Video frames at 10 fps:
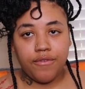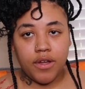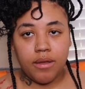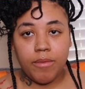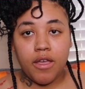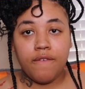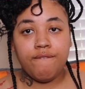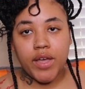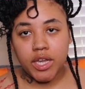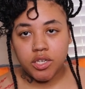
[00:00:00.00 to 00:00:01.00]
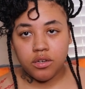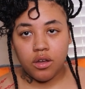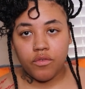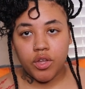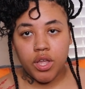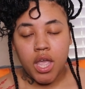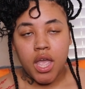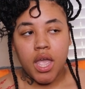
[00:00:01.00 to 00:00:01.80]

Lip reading: from fashionnova,